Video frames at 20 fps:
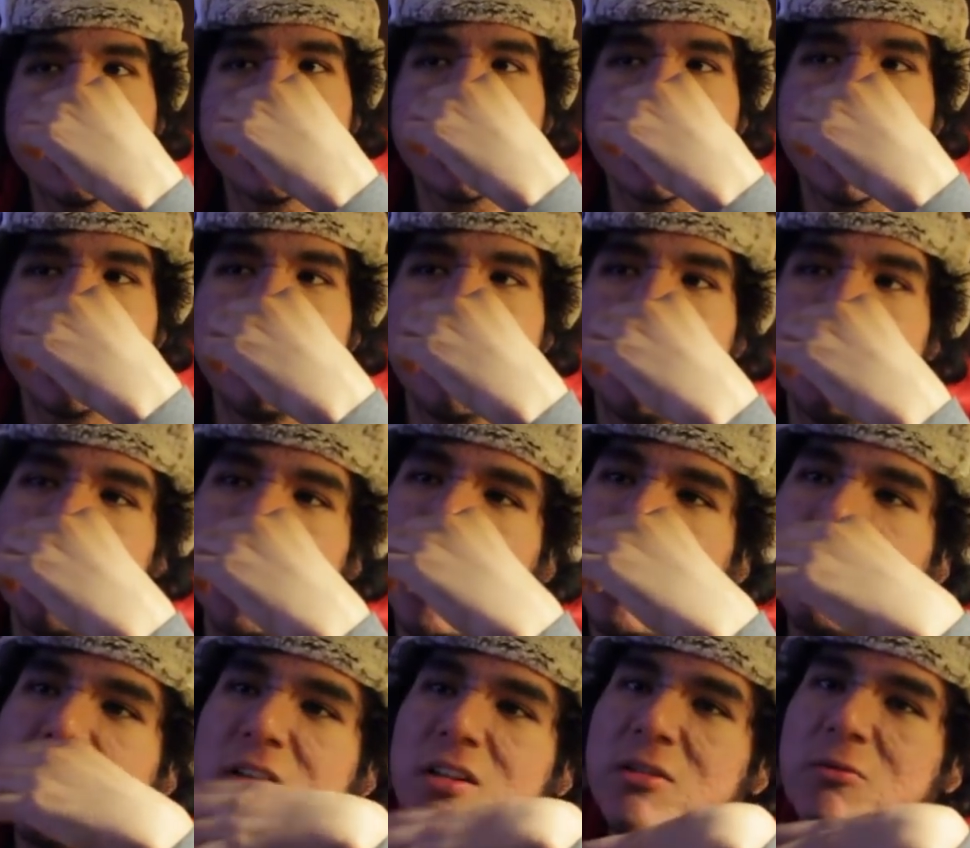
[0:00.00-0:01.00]
you know, what we
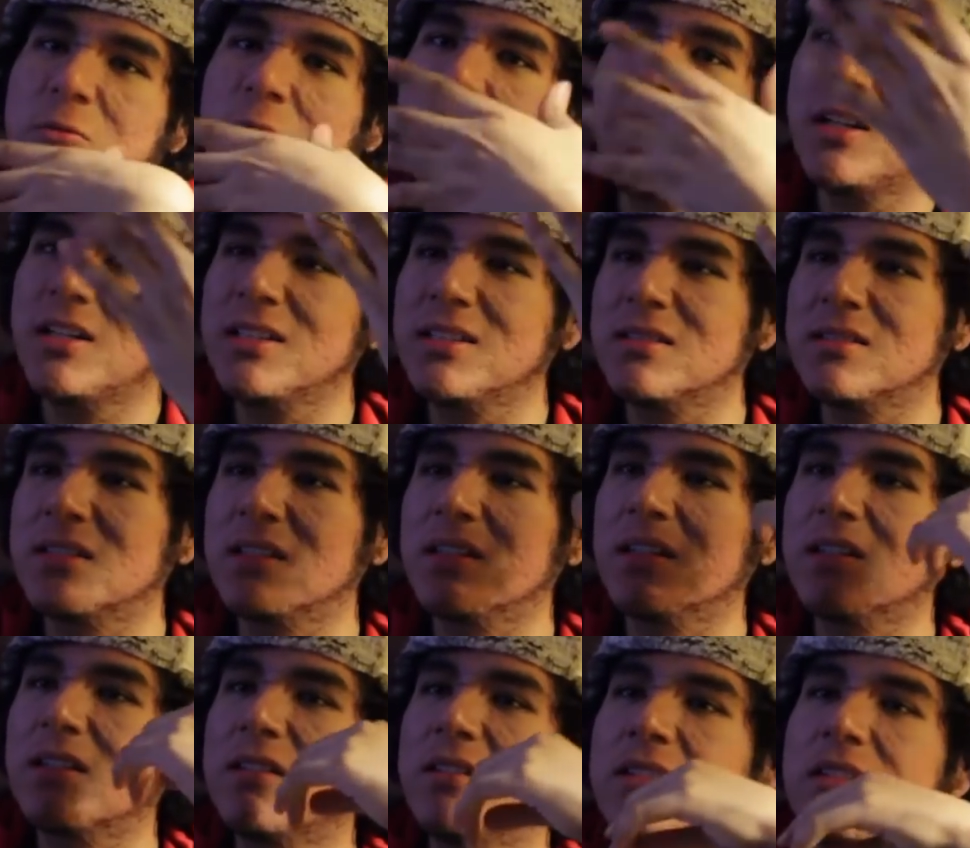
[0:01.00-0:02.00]
all really want is
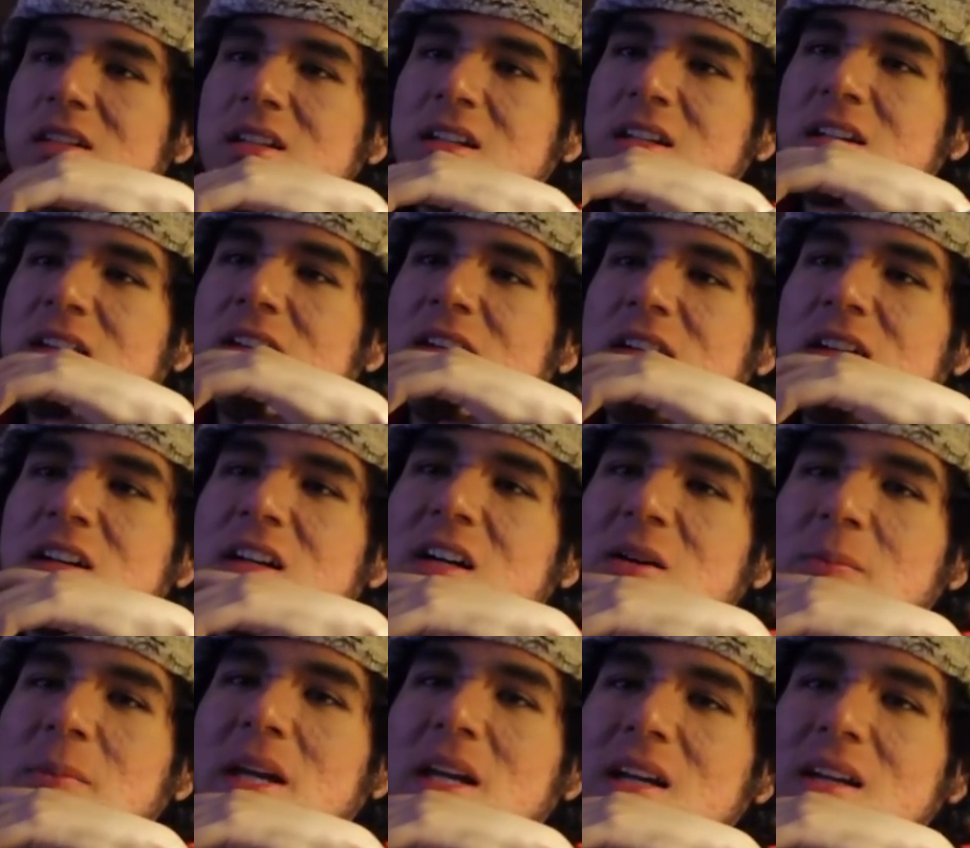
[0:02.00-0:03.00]
a
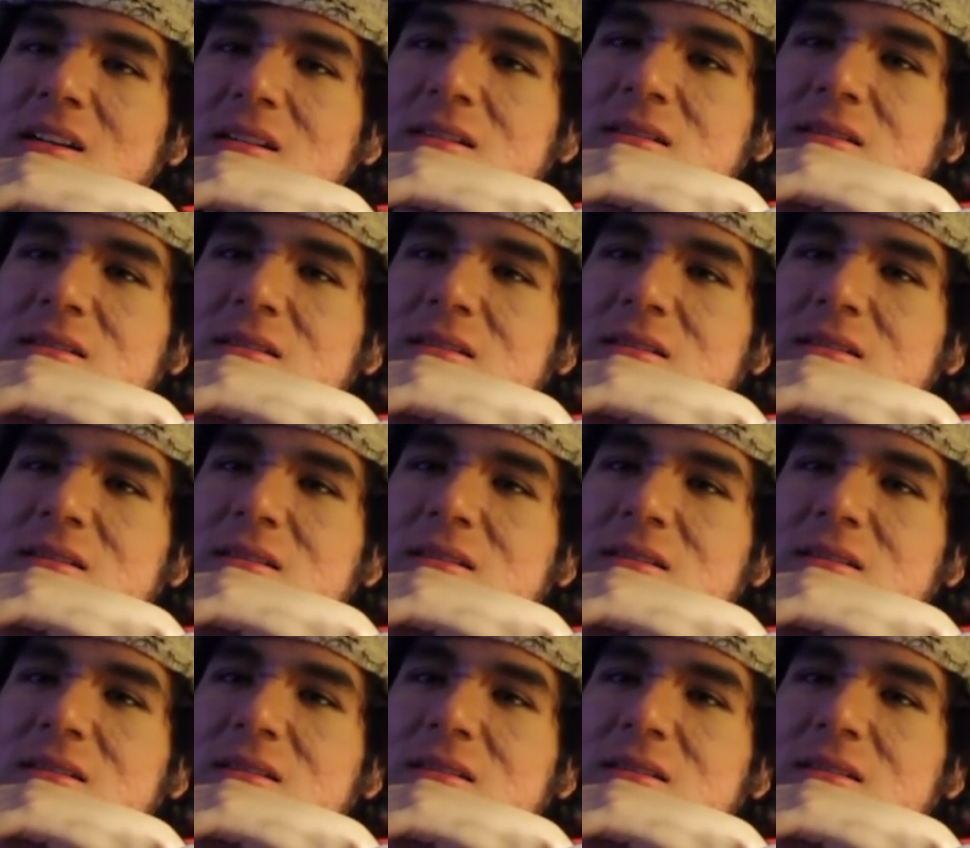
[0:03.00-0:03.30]
man.